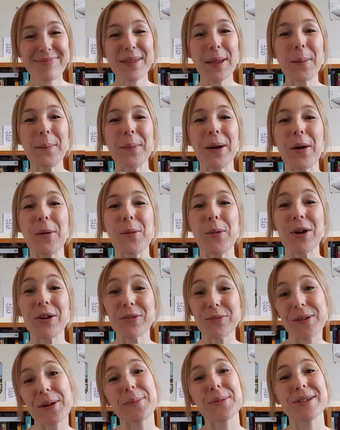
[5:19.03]
But what
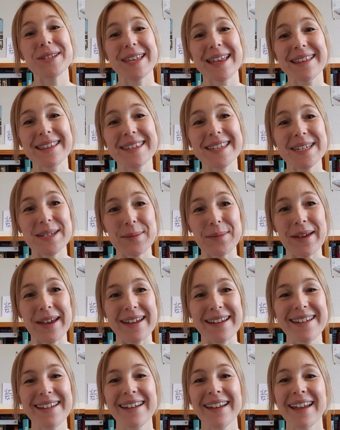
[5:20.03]
it represents to
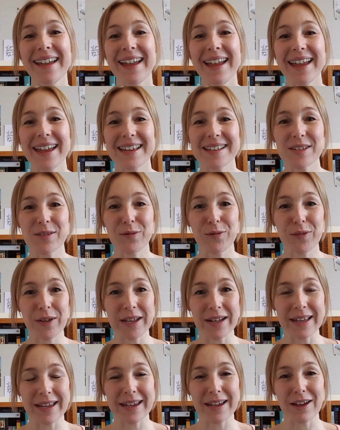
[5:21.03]
me is a
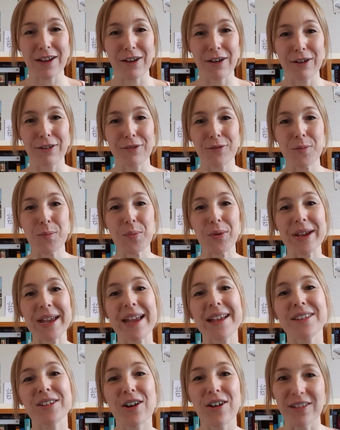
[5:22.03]
feeling of
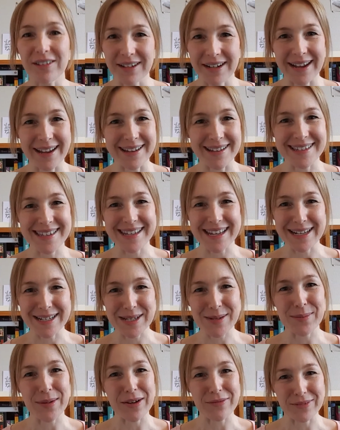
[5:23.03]
bringing the holidays
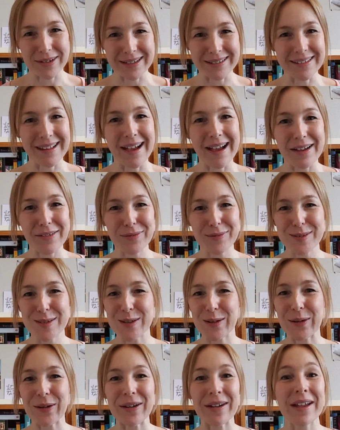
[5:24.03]
into my real life.
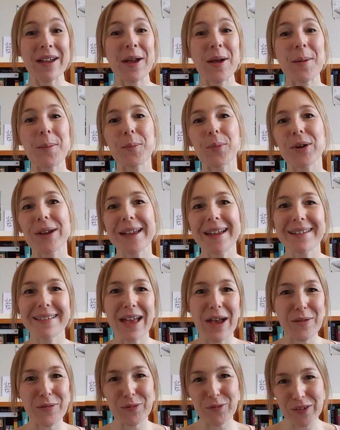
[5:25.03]
So bringing
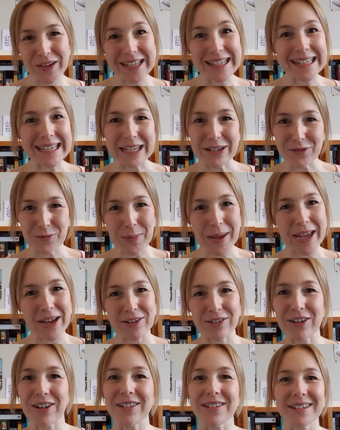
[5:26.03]
that feeling of being
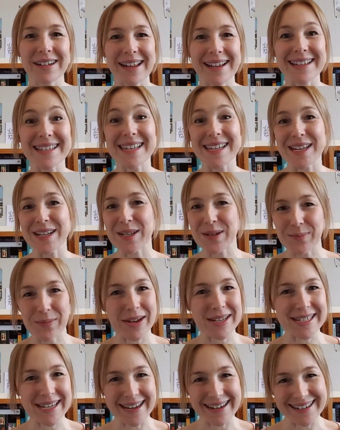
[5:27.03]
on holidays into
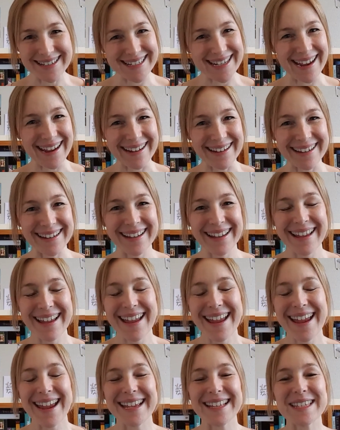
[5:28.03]
my day to day.
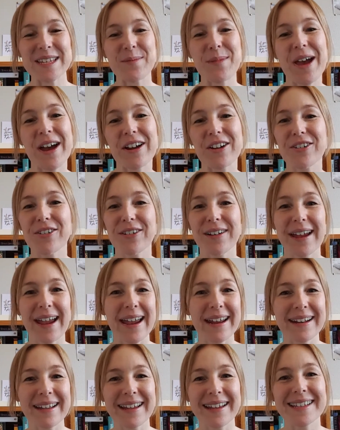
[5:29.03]
It's about
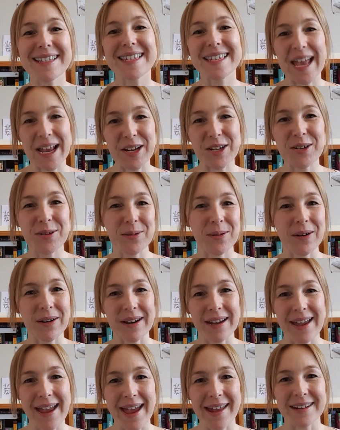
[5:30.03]
creating
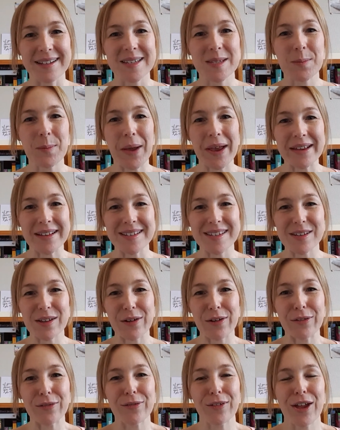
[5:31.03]
sanctuary and a space
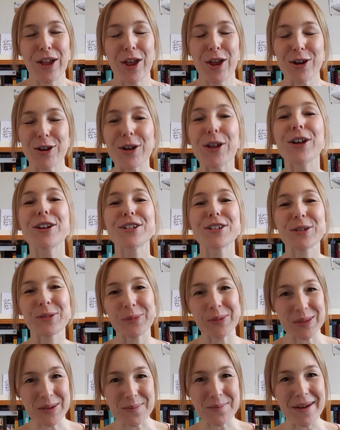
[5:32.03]
of nurture
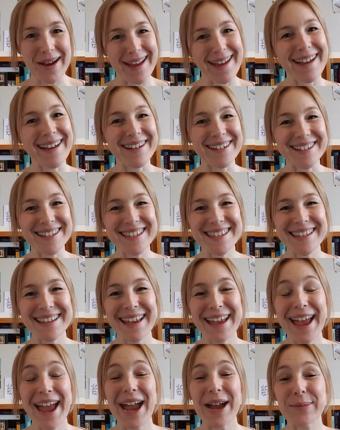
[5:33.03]
within my house.
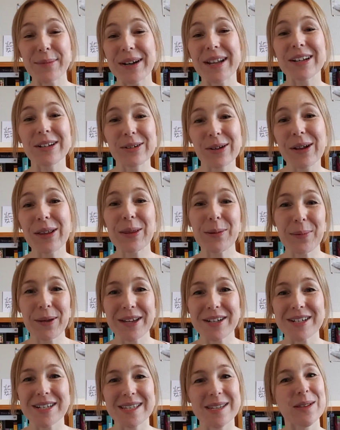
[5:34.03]
And when I look at the
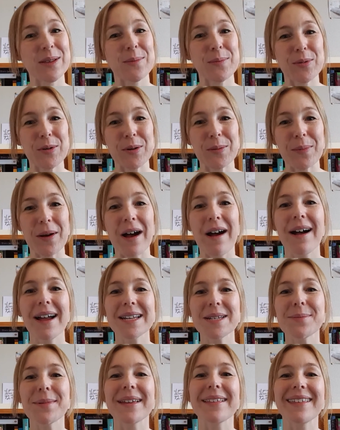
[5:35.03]
pictures on the board
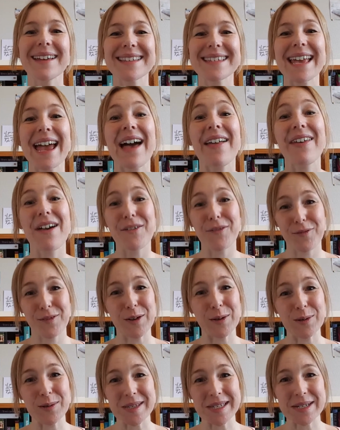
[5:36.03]
behind me, that's how that
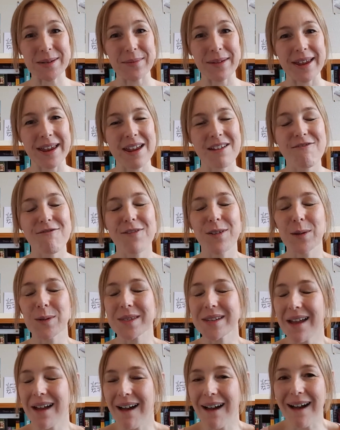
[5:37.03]
feels to me. It
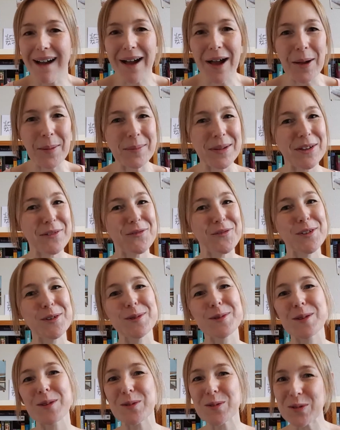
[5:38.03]
feels calm, it
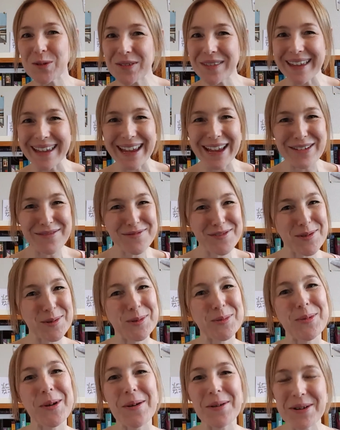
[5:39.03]
feels soothing, it
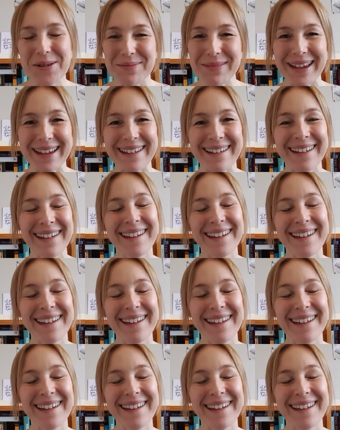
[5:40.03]
feels welcoming.